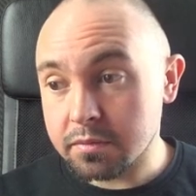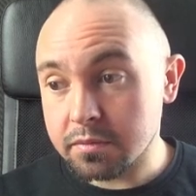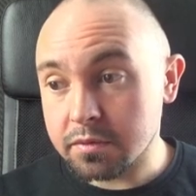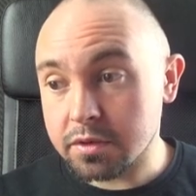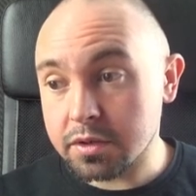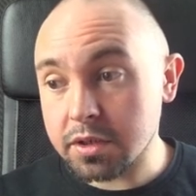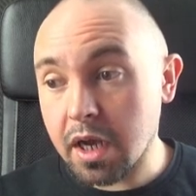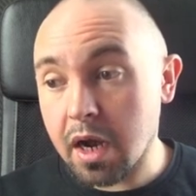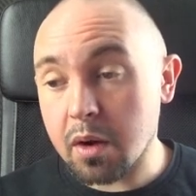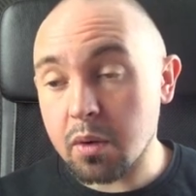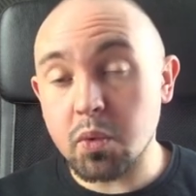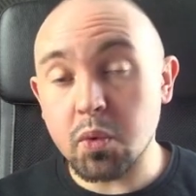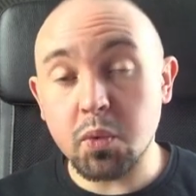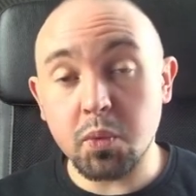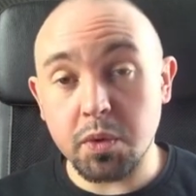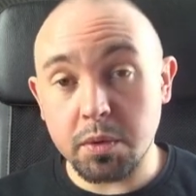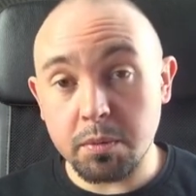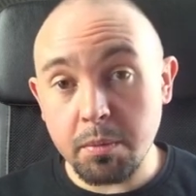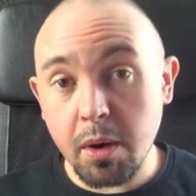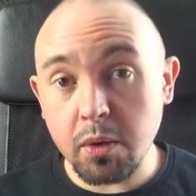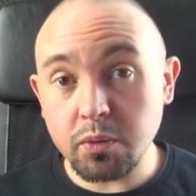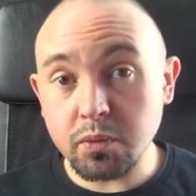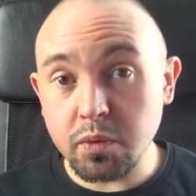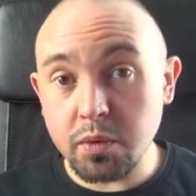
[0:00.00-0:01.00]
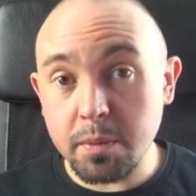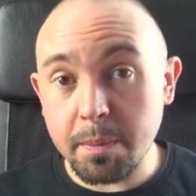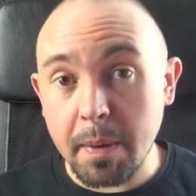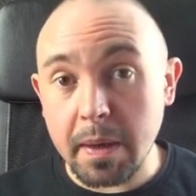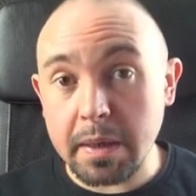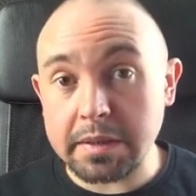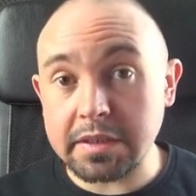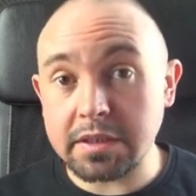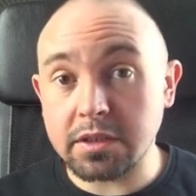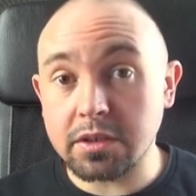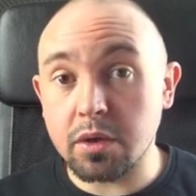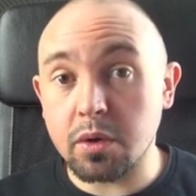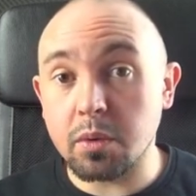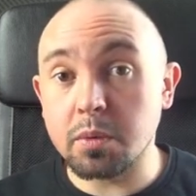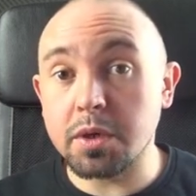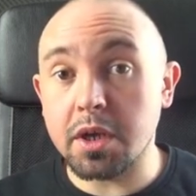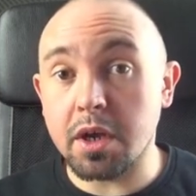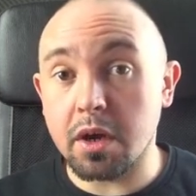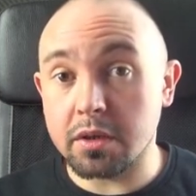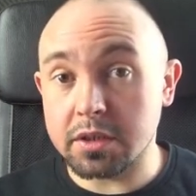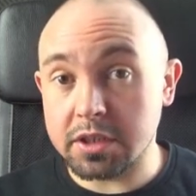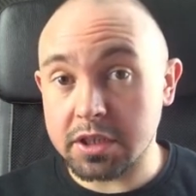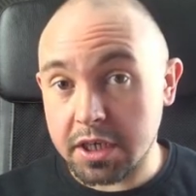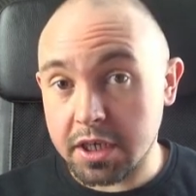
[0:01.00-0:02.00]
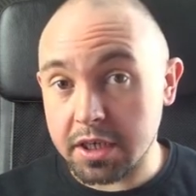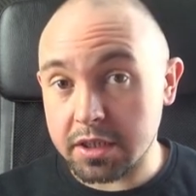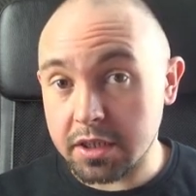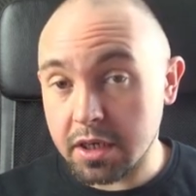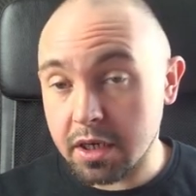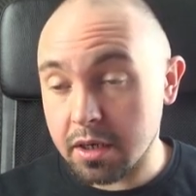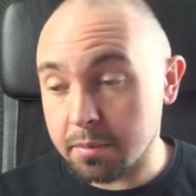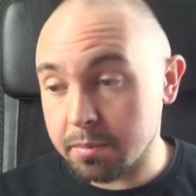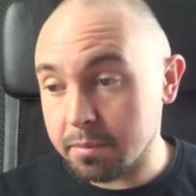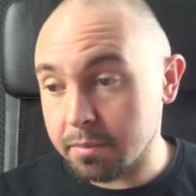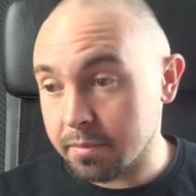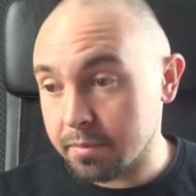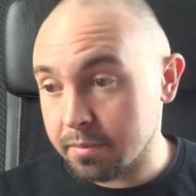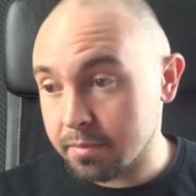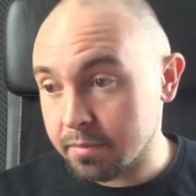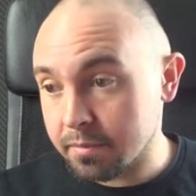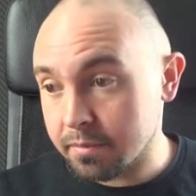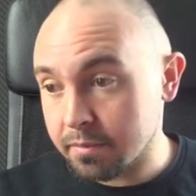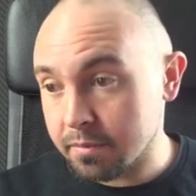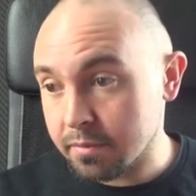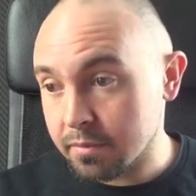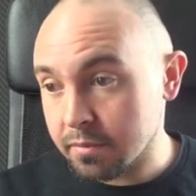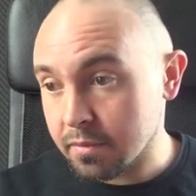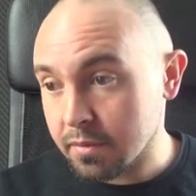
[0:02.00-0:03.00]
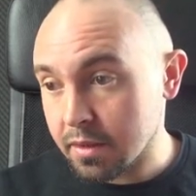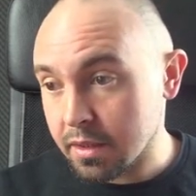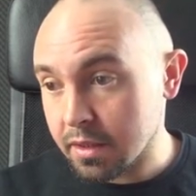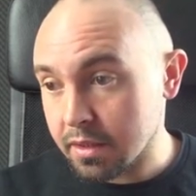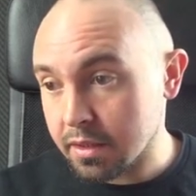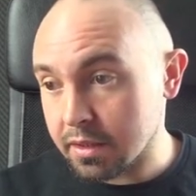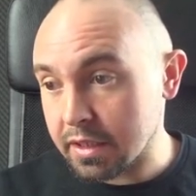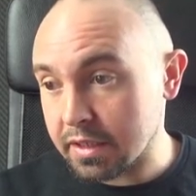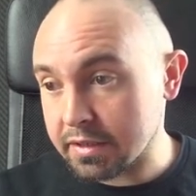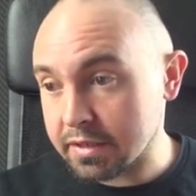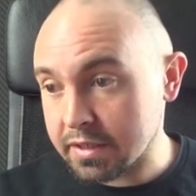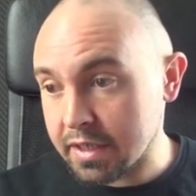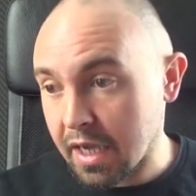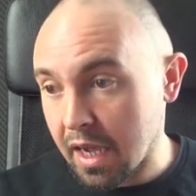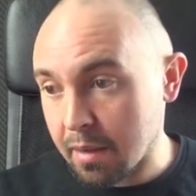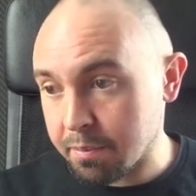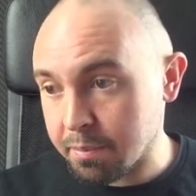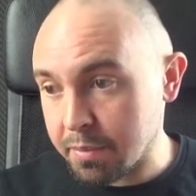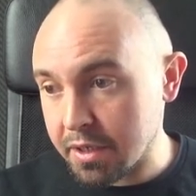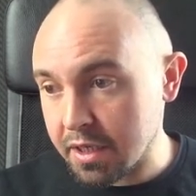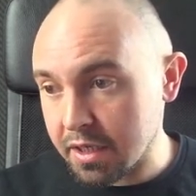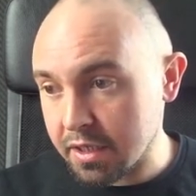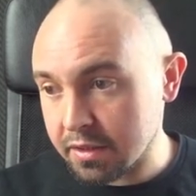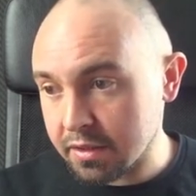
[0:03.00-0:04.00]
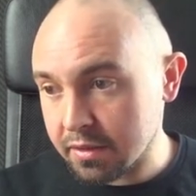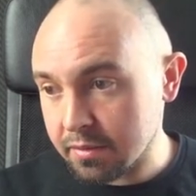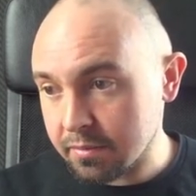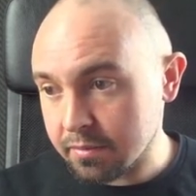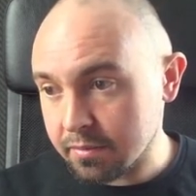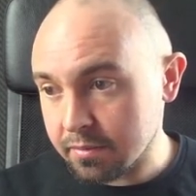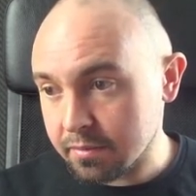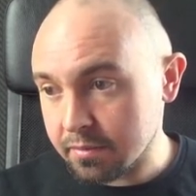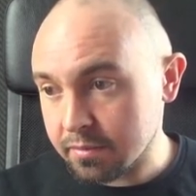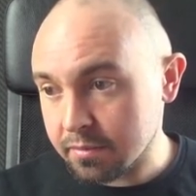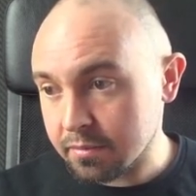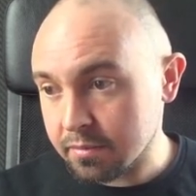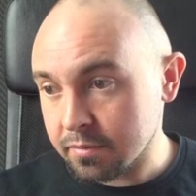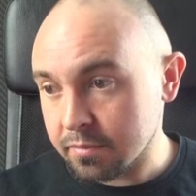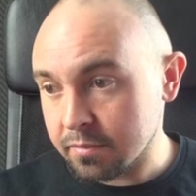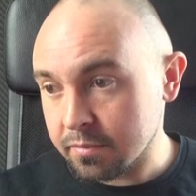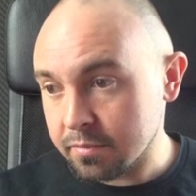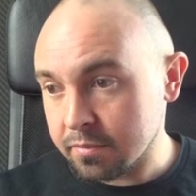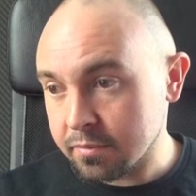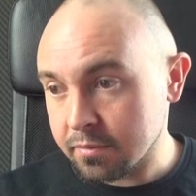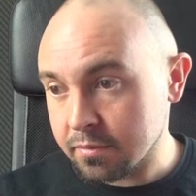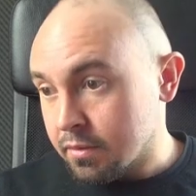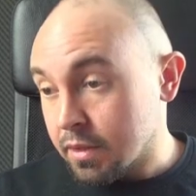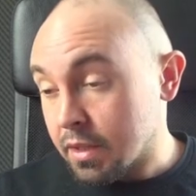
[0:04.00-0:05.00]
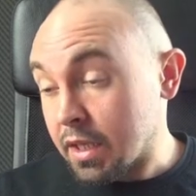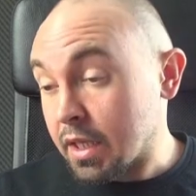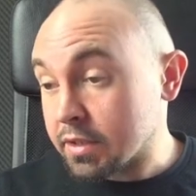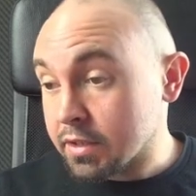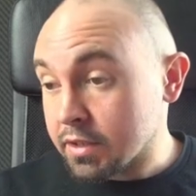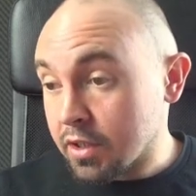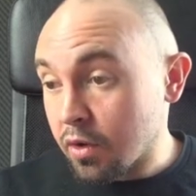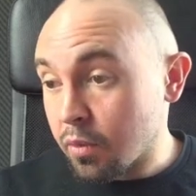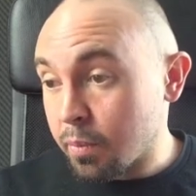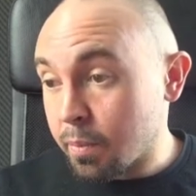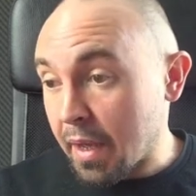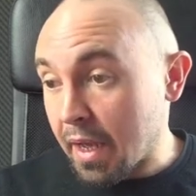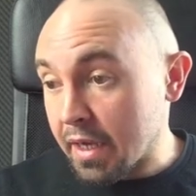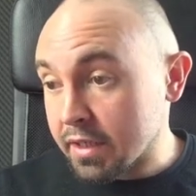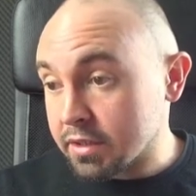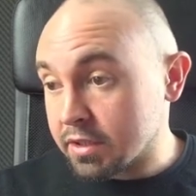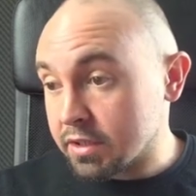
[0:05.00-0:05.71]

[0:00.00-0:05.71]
to our remote repository on GitHub. Let's copy it. Let's go back